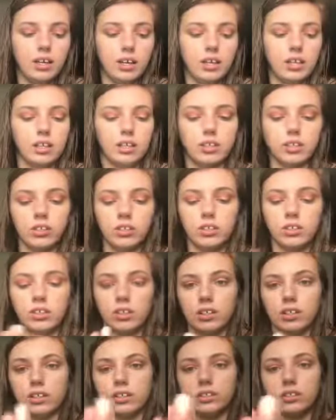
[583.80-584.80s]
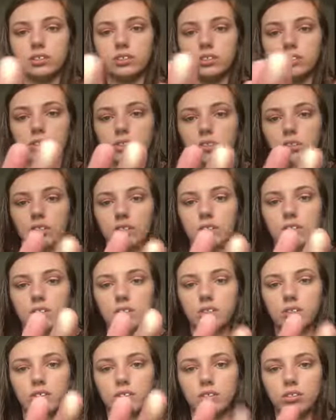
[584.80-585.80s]
and then Aura is your
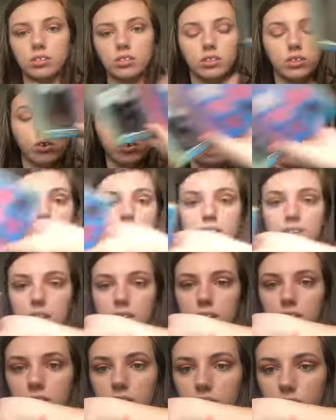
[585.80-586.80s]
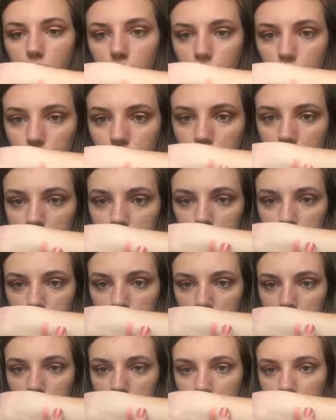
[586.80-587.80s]
gold, it's like a
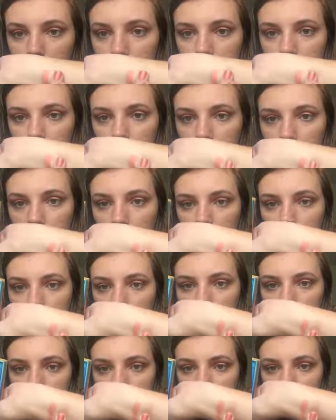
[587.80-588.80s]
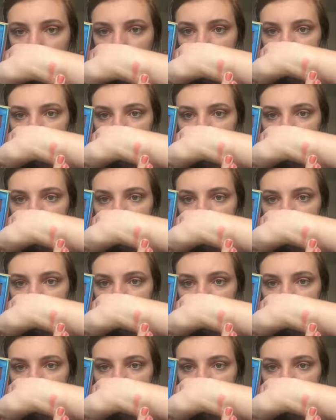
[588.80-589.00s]
goldish color.